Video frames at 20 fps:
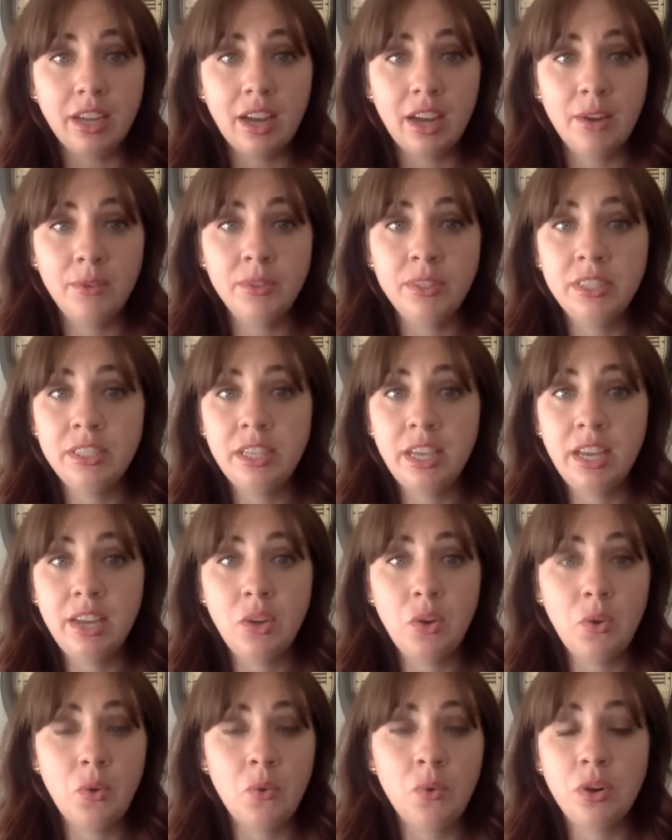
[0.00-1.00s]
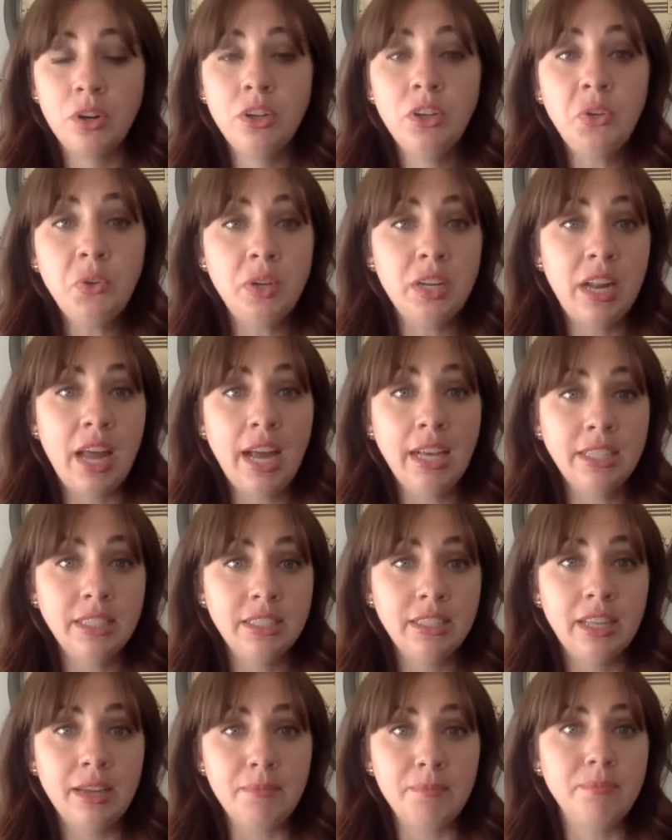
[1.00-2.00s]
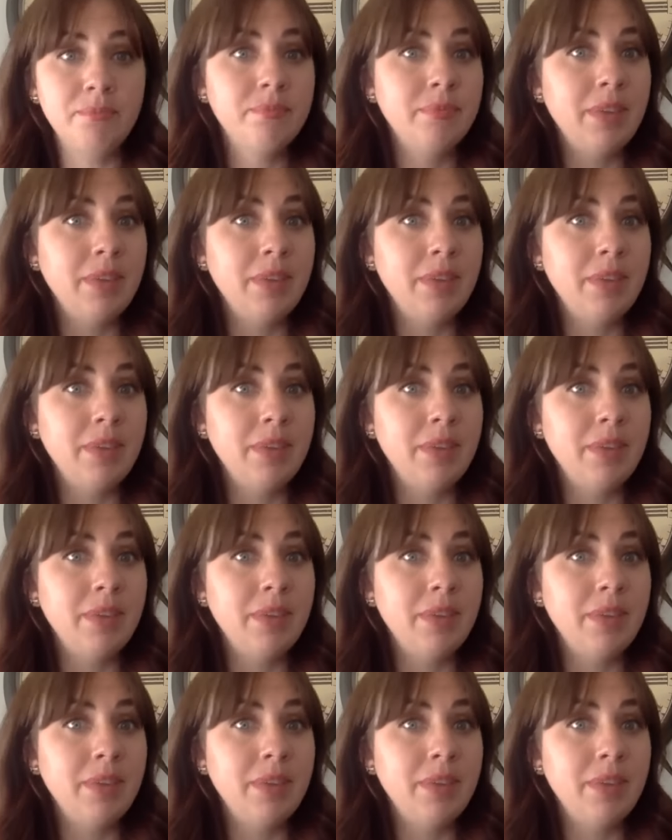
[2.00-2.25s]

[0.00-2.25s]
I would say, or you can ask them,